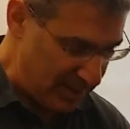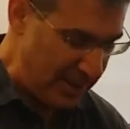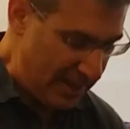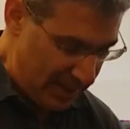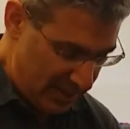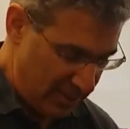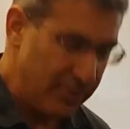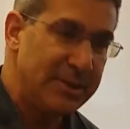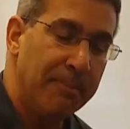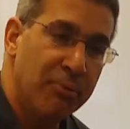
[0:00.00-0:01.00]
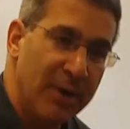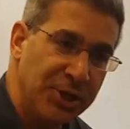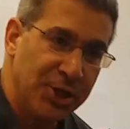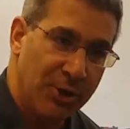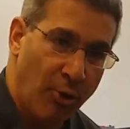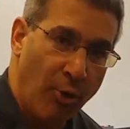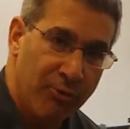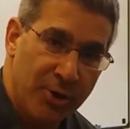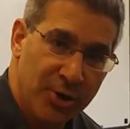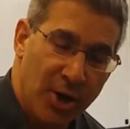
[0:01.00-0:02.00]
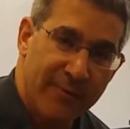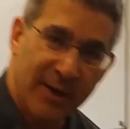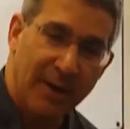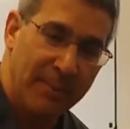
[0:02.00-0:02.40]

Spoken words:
there is a pressure on the nerve here.